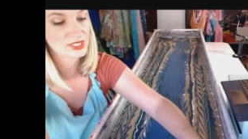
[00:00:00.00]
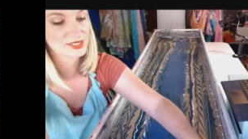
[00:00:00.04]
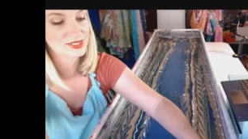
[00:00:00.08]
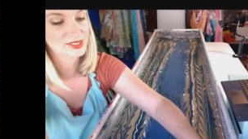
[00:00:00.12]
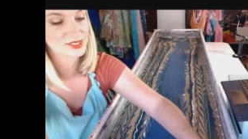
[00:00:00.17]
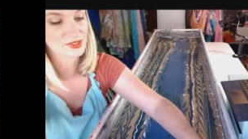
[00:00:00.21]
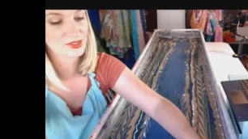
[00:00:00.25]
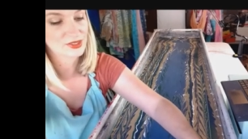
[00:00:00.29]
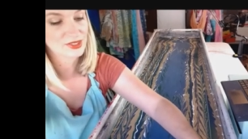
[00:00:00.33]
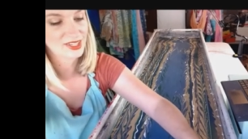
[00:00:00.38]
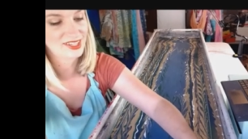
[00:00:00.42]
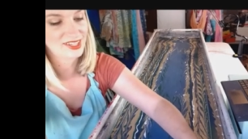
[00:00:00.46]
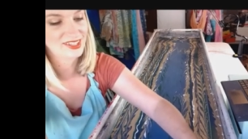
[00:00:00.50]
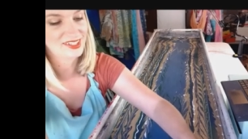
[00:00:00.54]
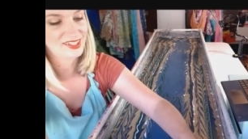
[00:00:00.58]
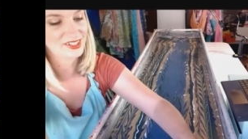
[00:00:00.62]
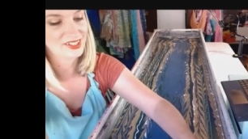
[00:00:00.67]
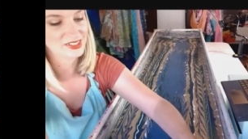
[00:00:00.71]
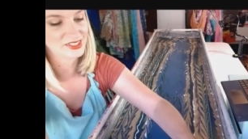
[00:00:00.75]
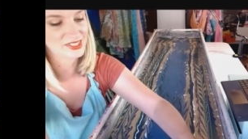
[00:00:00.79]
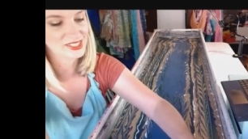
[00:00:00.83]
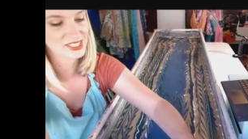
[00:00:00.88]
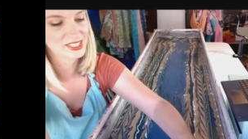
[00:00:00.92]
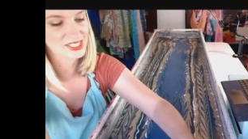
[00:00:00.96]
and they are
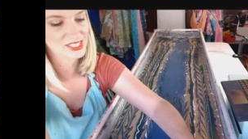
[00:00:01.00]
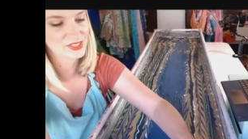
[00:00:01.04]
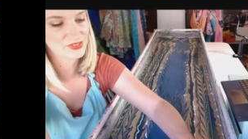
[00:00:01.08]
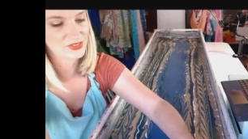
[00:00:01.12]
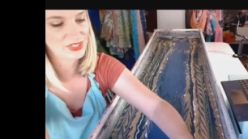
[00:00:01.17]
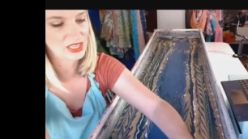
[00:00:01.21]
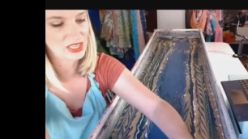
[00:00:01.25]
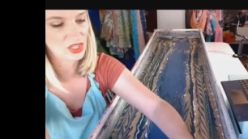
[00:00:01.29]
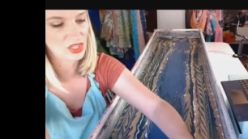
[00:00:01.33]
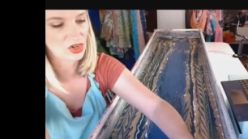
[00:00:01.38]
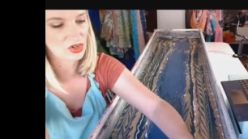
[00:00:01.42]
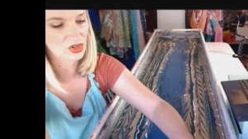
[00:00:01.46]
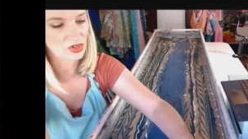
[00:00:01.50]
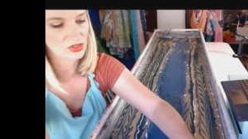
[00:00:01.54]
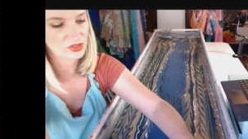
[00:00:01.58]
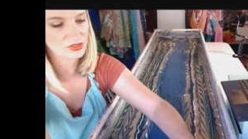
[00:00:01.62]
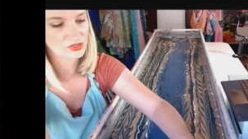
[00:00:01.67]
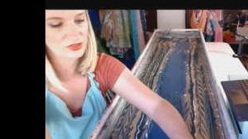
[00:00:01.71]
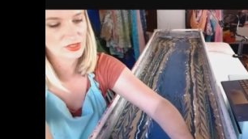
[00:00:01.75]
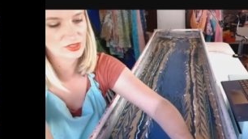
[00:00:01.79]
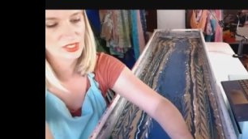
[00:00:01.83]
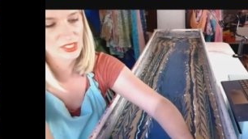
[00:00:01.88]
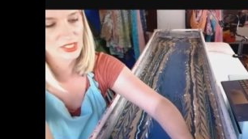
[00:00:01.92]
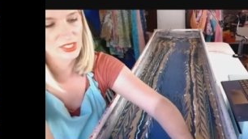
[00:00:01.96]
6 feet long.
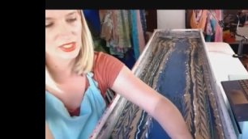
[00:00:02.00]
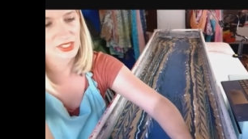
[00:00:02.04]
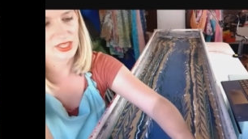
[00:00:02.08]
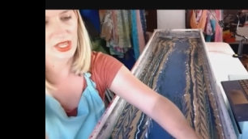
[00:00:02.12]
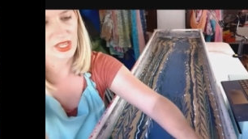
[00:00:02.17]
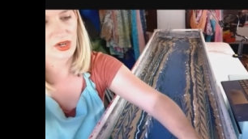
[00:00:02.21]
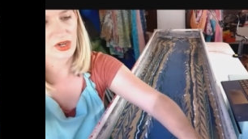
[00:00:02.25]
They are really